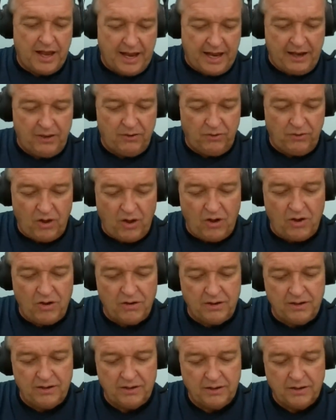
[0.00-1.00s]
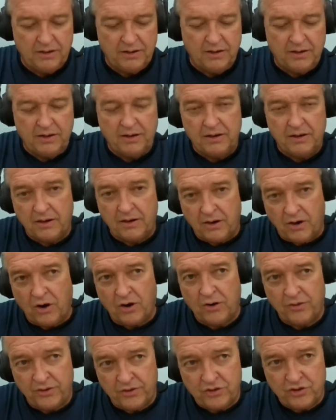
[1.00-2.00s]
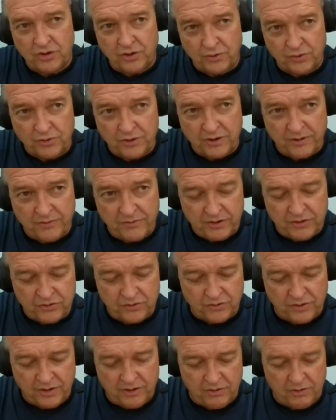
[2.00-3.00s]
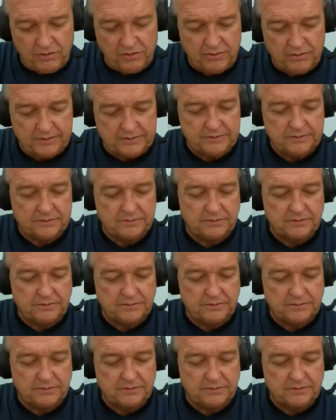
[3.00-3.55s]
How long are the children of Israel?